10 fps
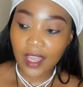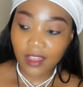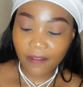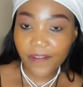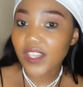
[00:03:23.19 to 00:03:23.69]

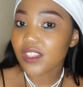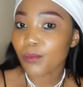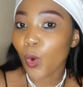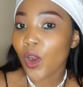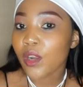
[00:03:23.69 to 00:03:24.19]
the
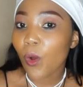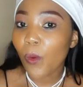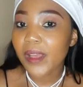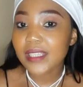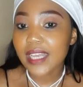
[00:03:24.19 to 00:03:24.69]
firstborn
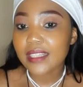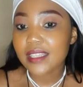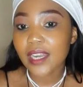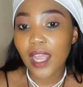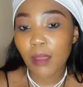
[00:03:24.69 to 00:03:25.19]
always gets
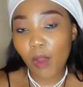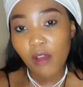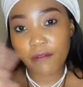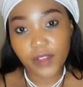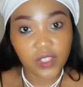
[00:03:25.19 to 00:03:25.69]
the name
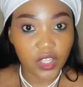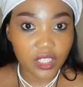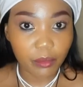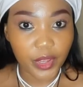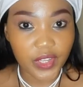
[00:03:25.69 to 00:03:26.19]
of a
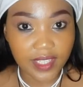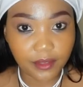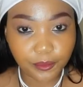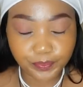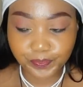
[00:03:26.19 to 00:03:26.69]
certain person.